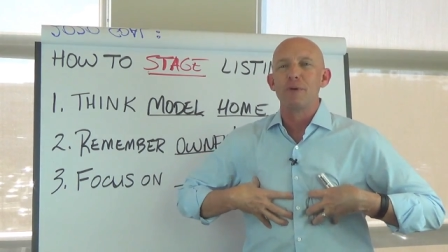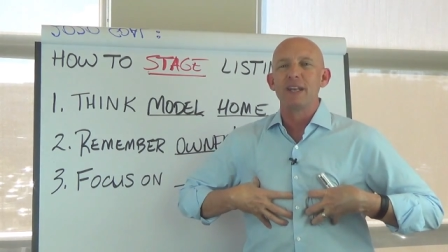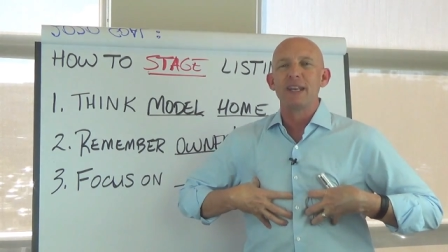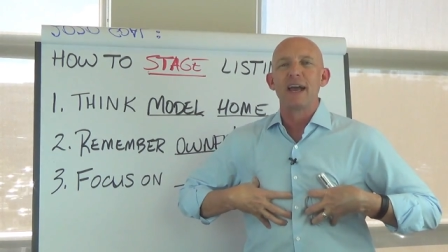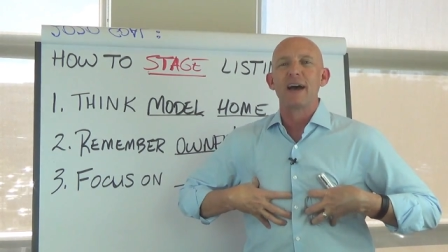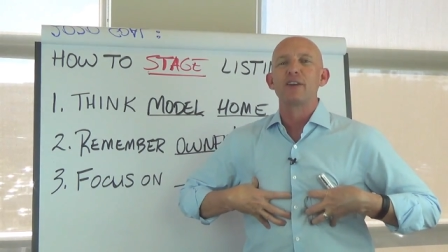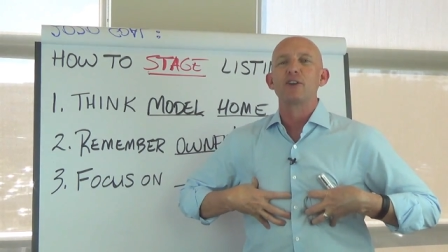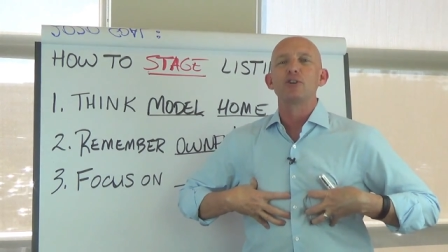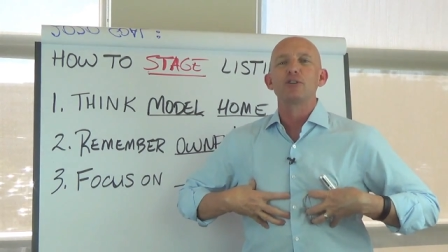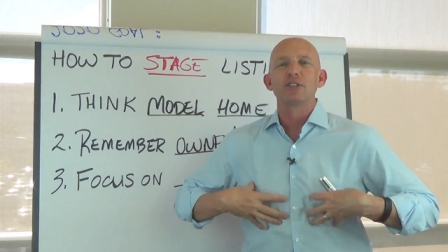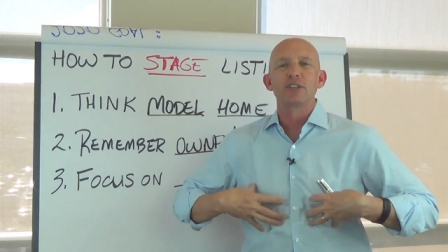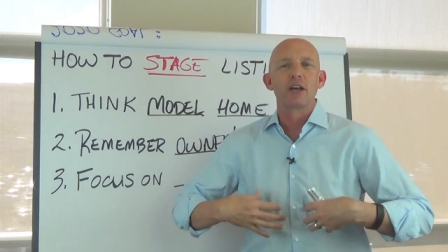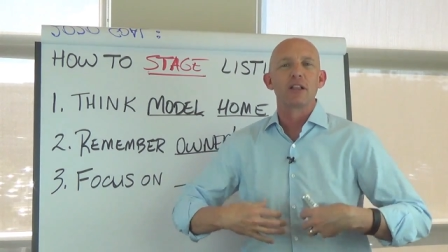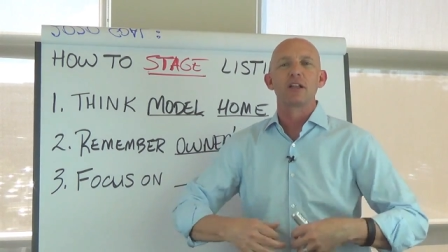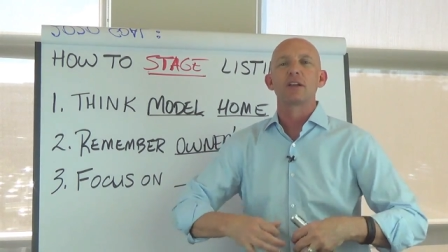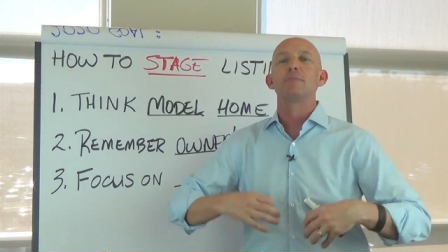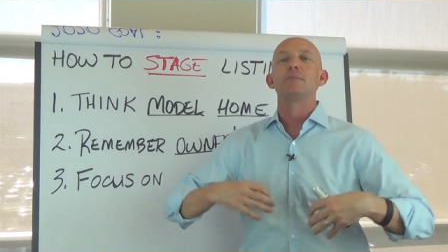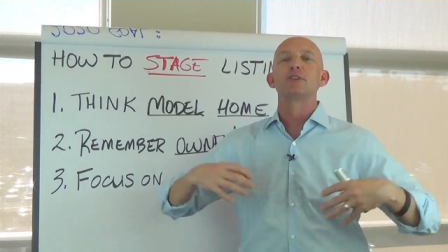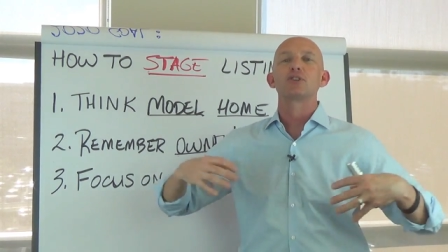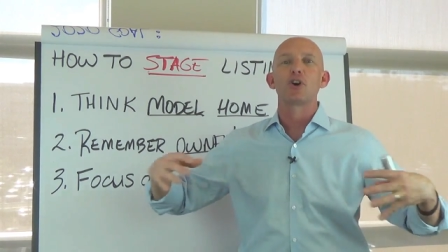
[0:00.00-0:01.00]
and now you're
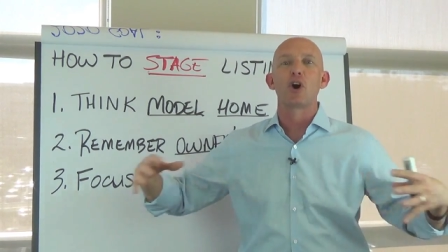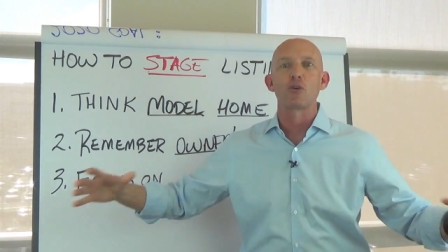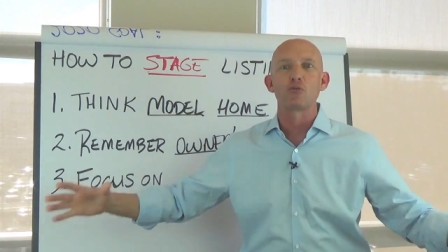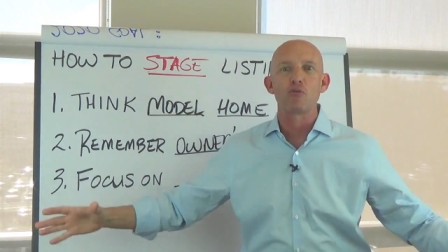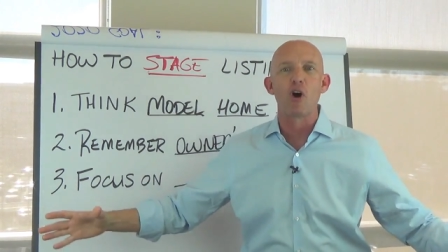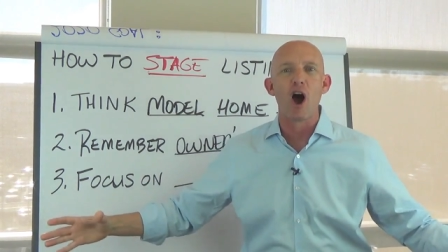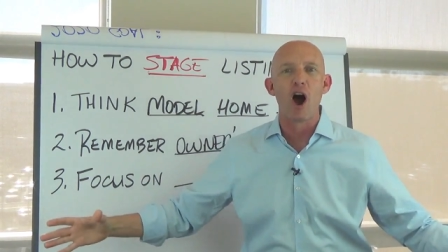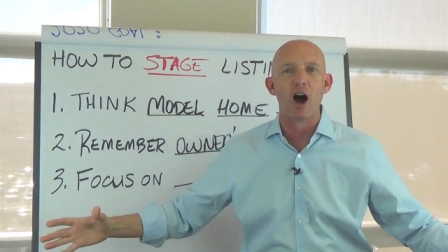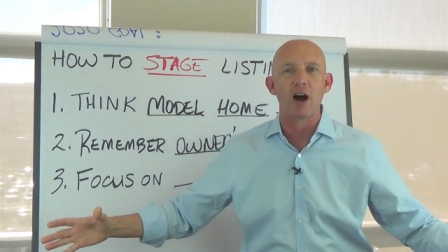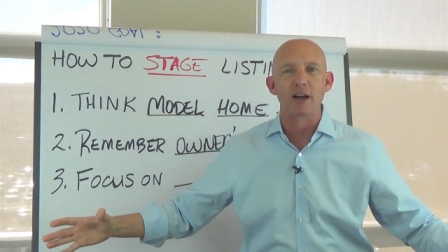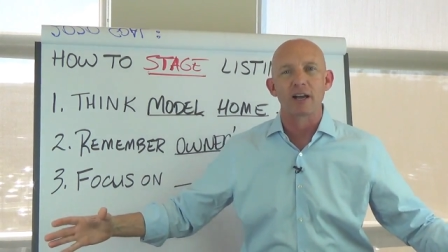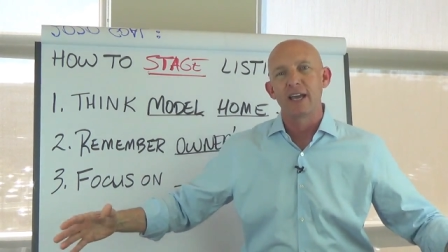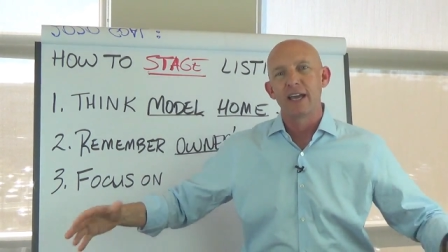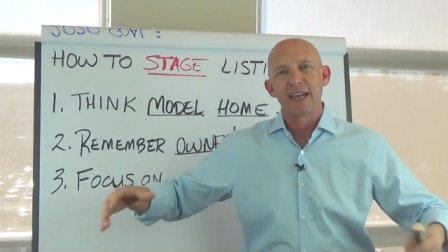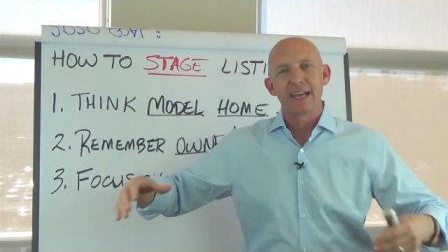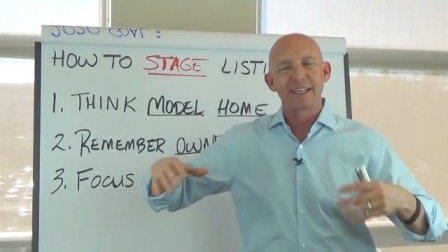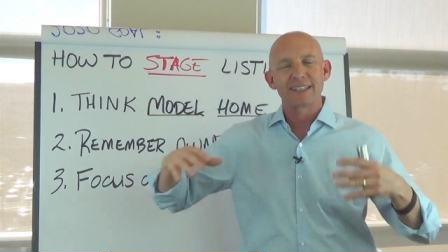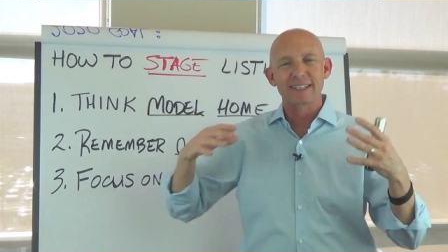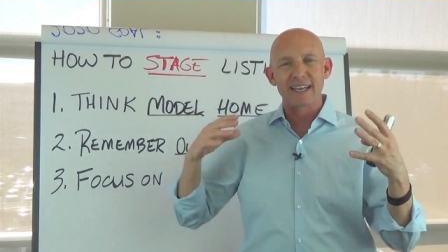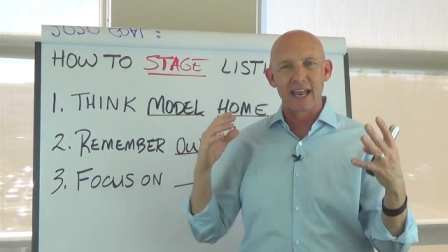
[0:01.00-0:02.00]
telling them it's all wrong.
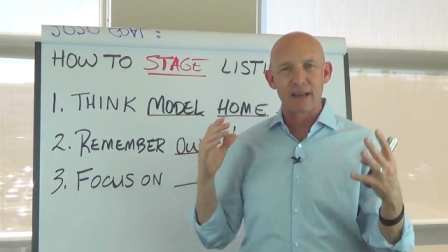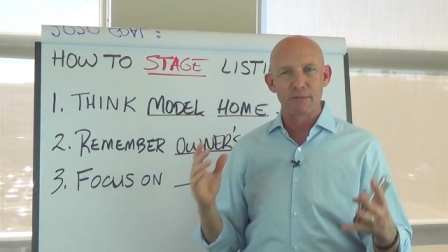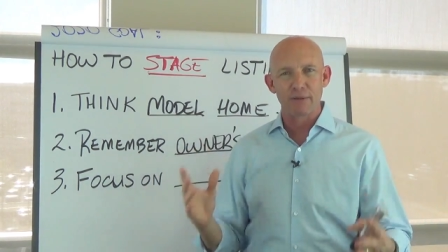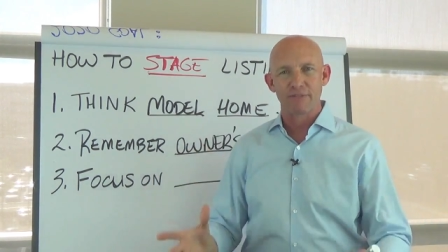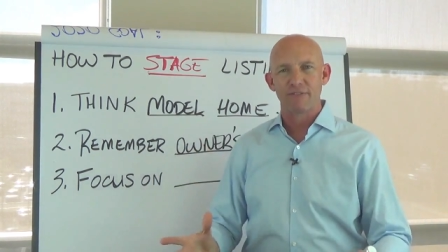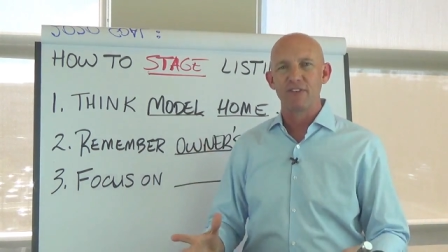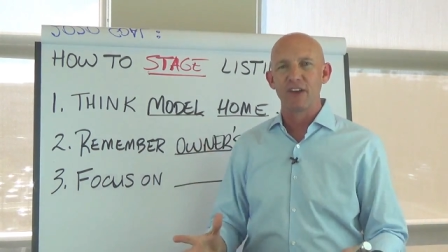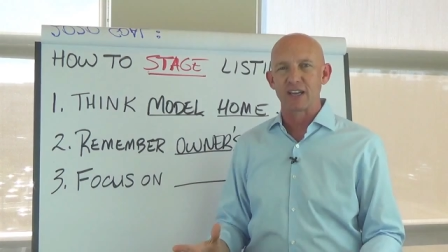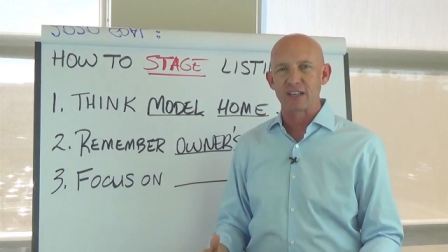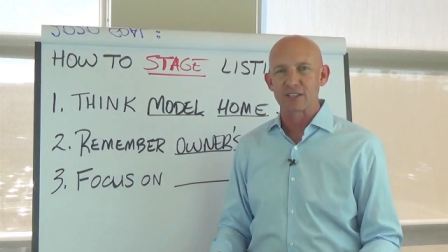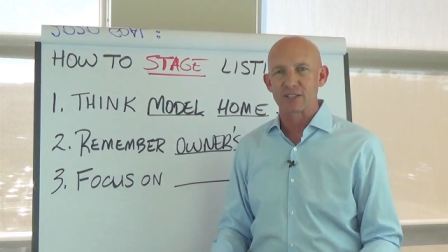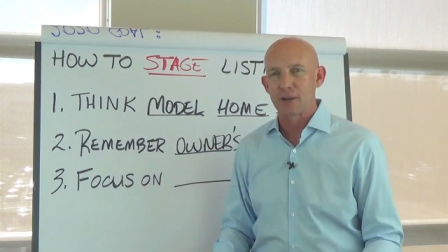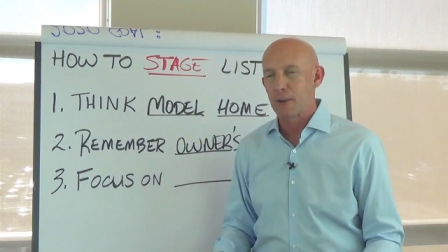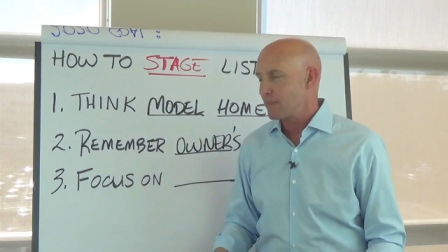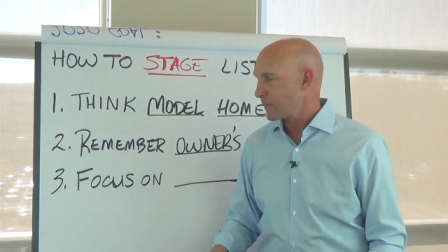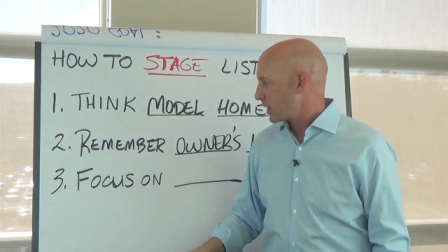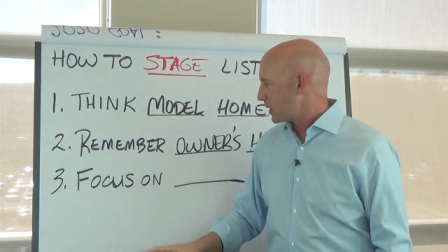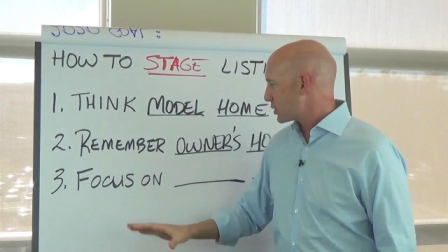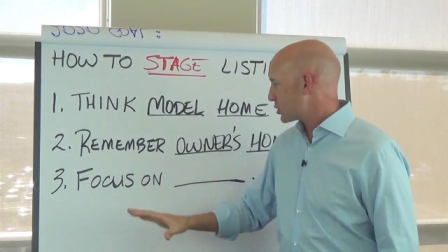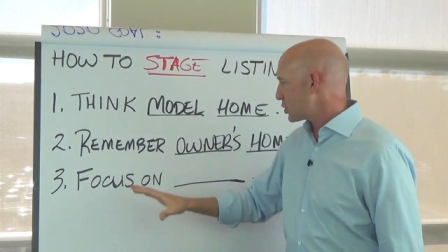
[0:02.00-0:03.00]
It's got to be fixed.
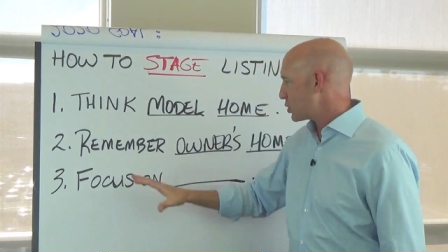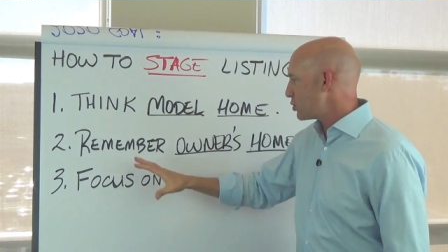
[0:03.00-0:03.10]
So